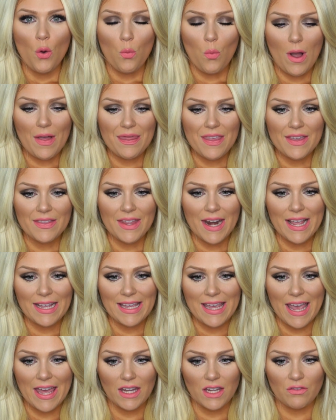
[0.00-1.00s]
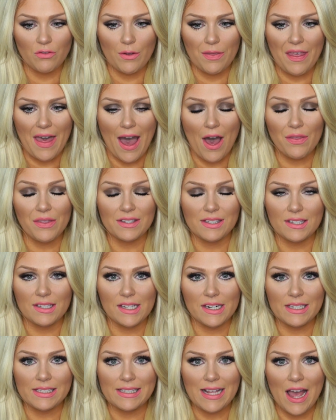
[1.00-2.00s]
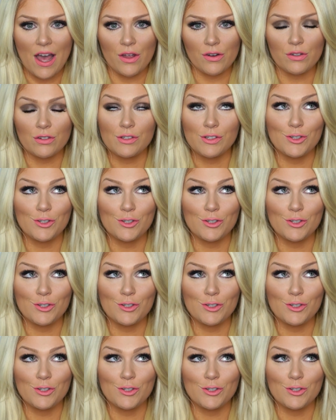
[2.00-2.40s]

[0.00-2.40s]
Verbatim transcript: one thing that I can't live without, this is gonna sound